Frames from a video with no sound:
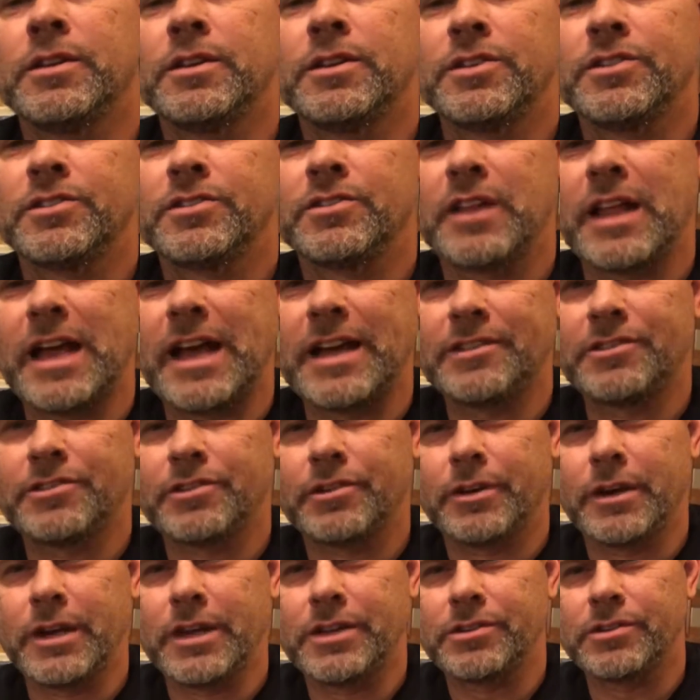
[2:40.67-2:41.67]
slide
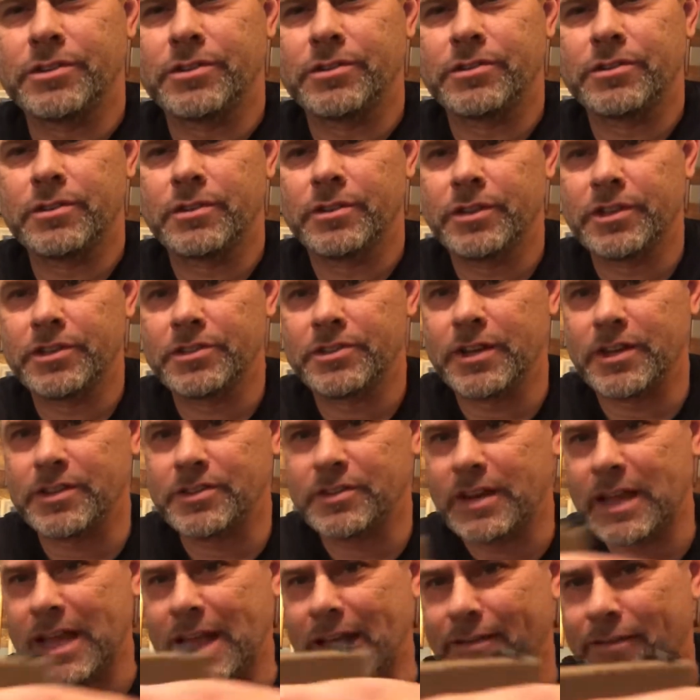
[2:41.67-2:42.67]
serrations. This
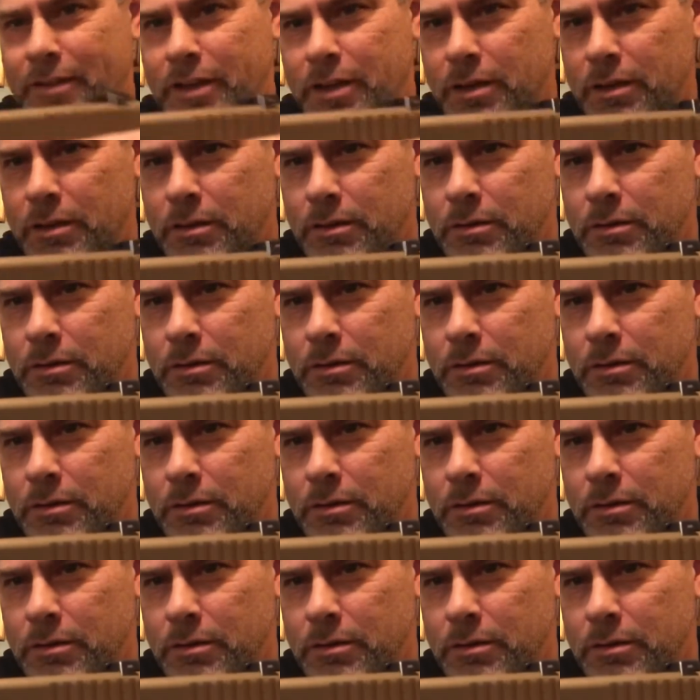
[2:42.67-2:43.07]
doesn't have it.